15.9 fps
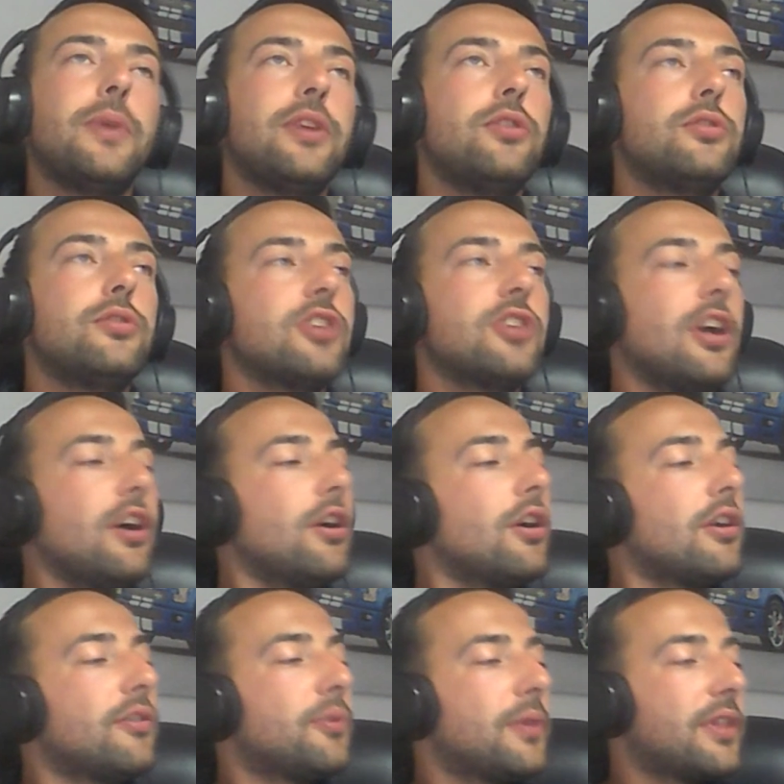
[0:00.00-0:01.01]
So when you start
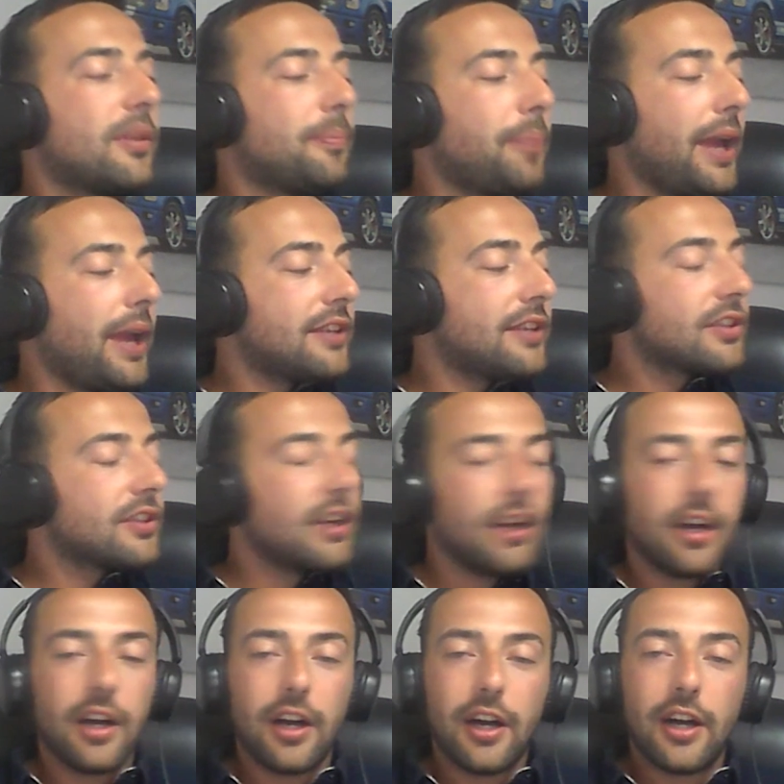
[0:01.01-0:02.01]
off with the base
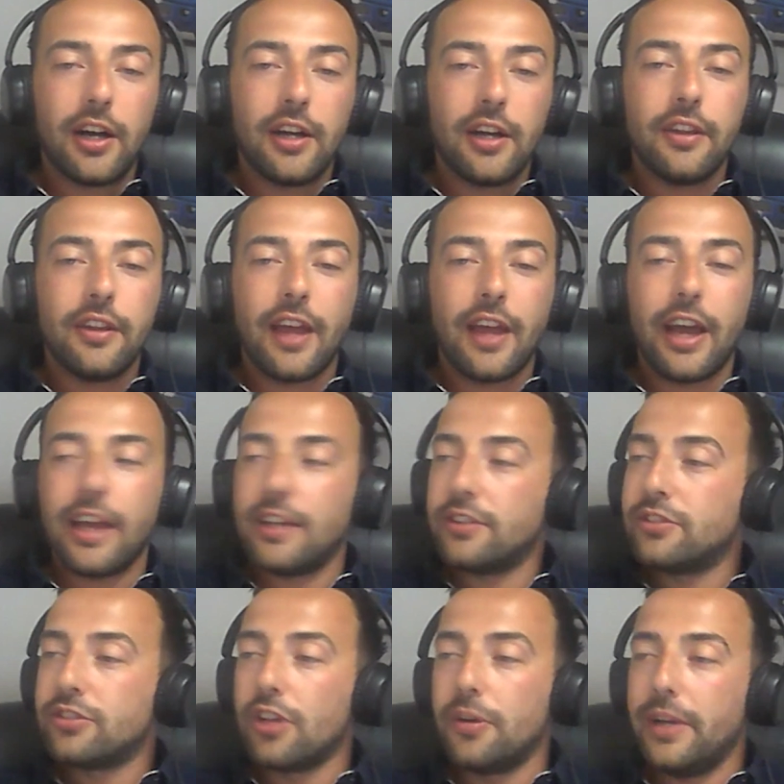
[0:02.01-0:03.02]
car that
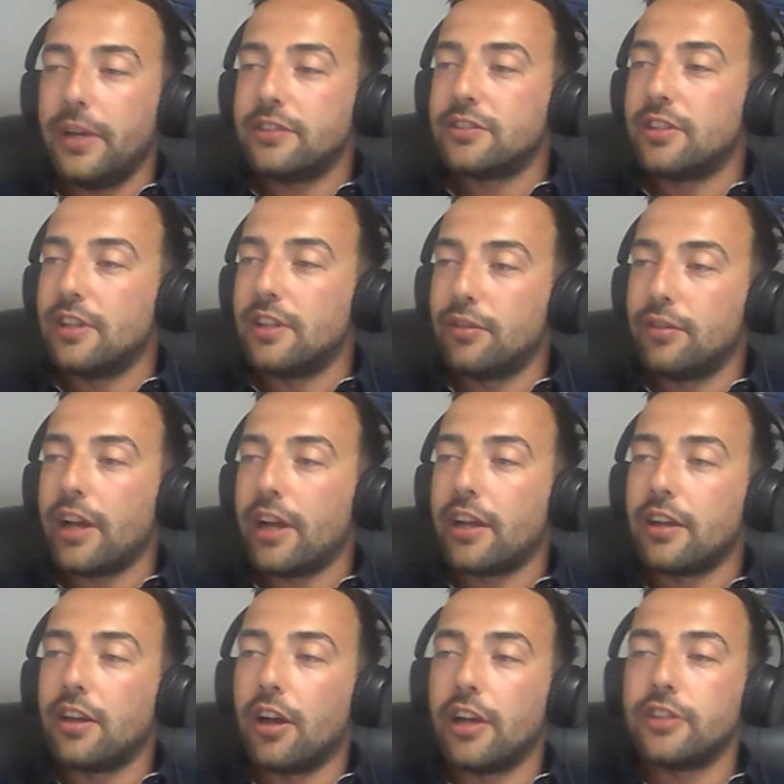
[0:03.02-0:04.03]
is so instantly
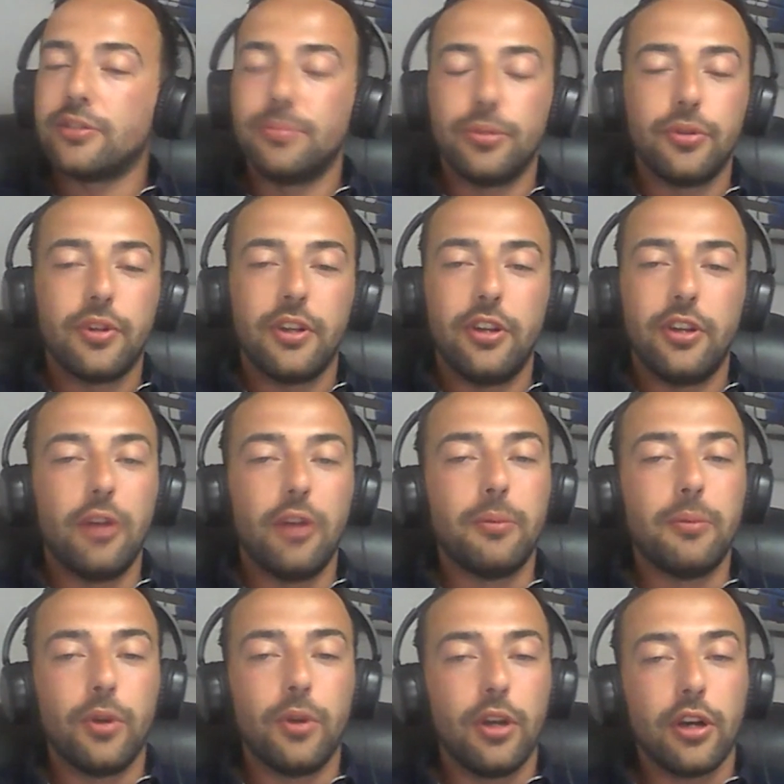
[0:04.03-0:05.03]
recognizable that
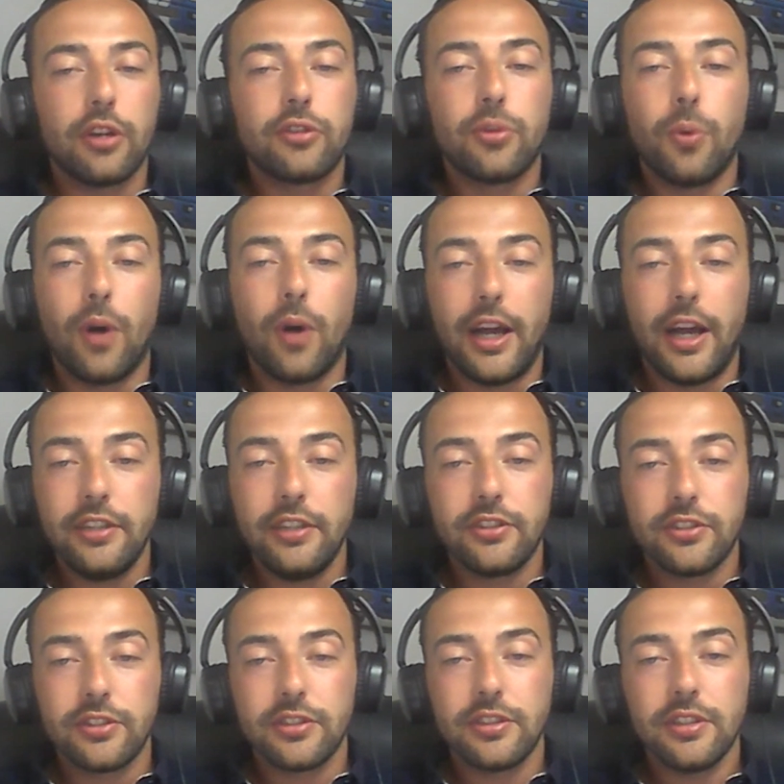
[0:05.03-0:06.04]
no one will look
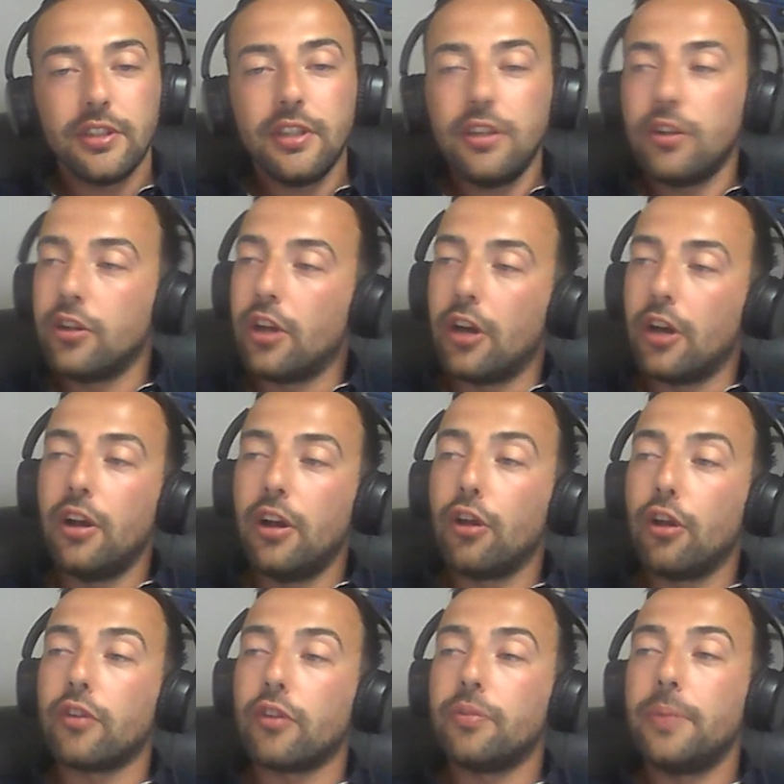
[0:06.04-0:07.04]
twice, a
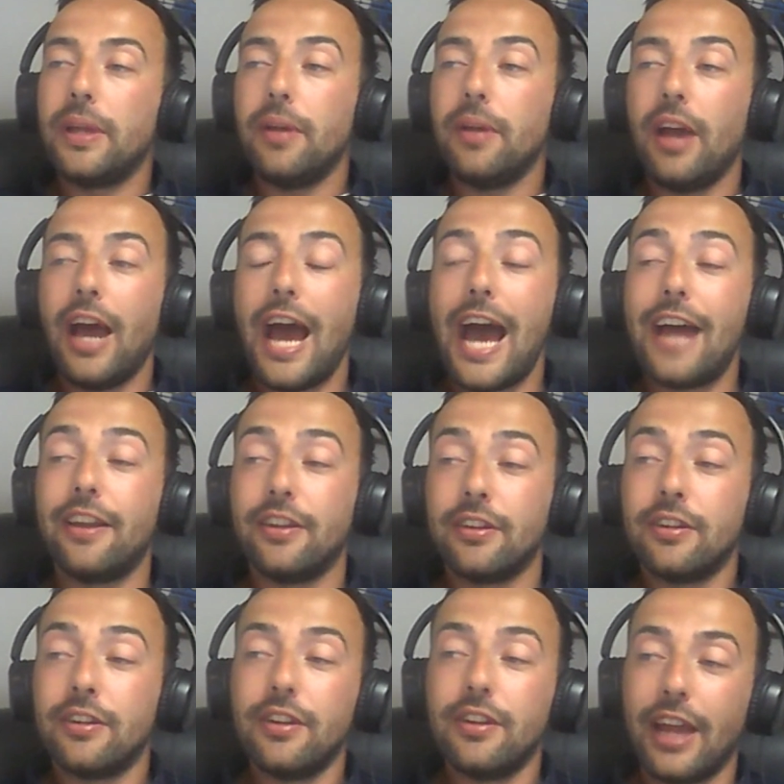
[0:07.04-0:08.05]
lot of people,
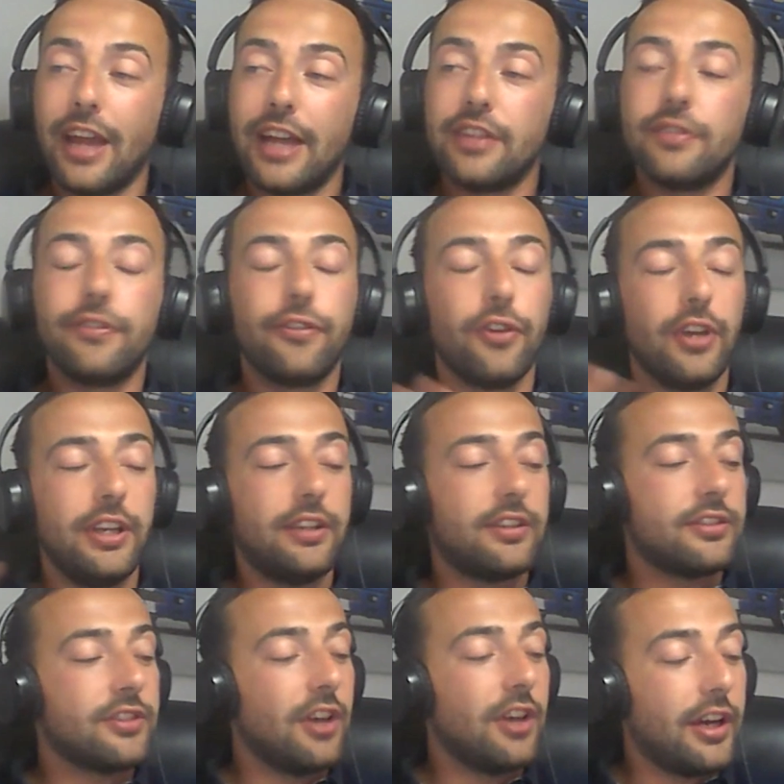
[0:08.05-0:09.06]
and that is fully
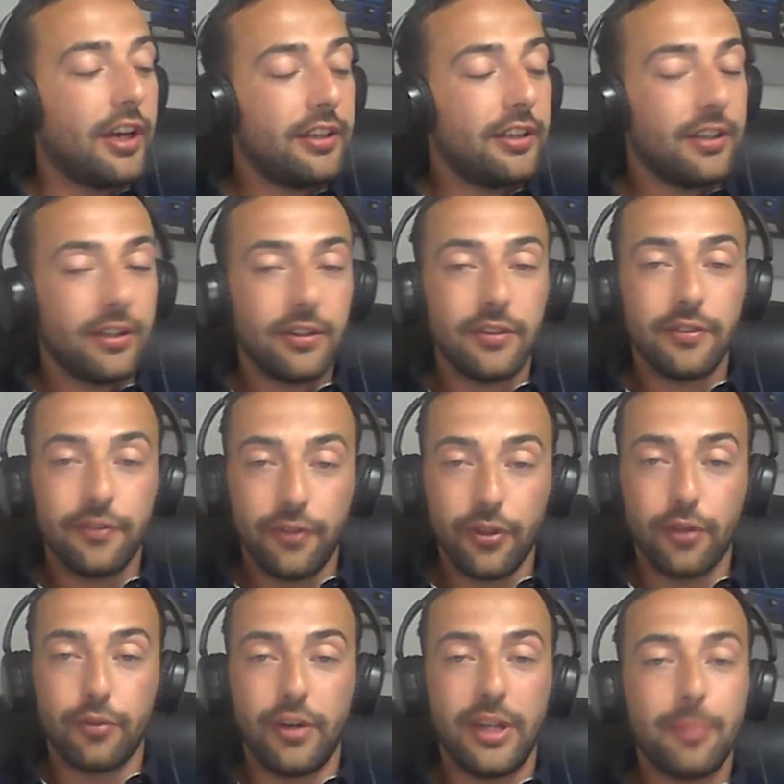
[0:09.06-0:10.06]
designed
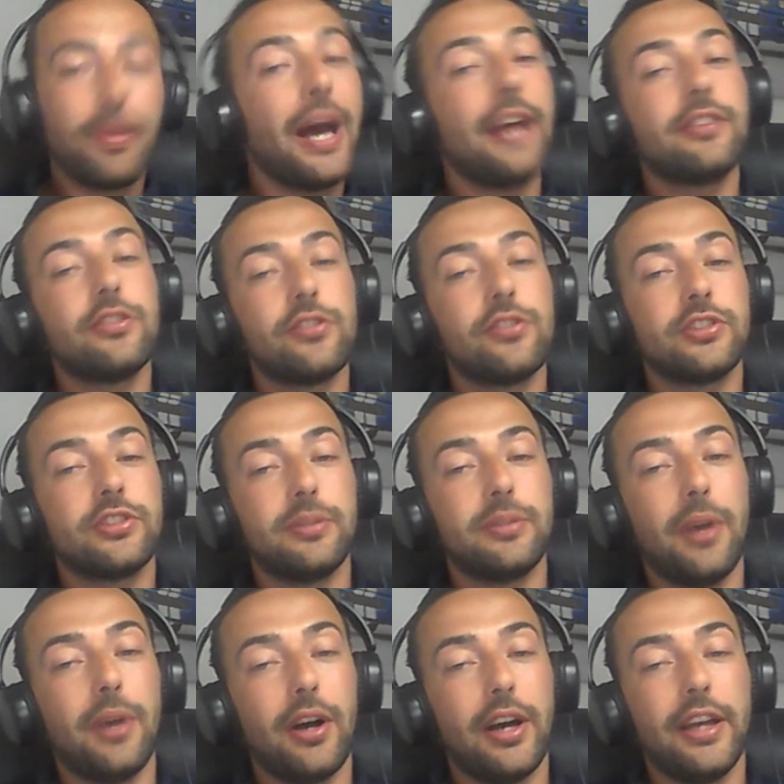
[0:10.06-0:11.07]
for the rear passengers
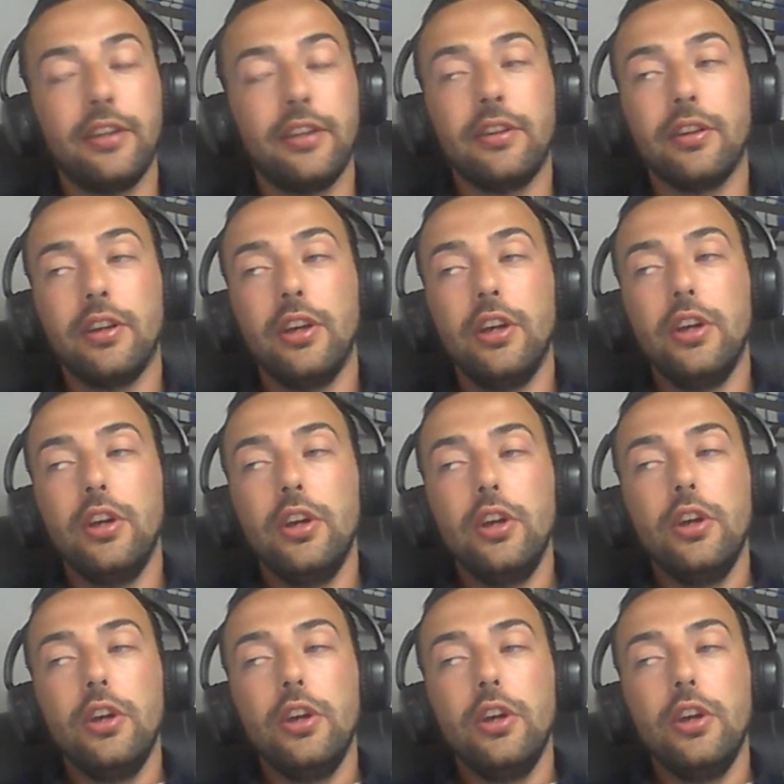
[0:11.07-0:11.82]
in mind,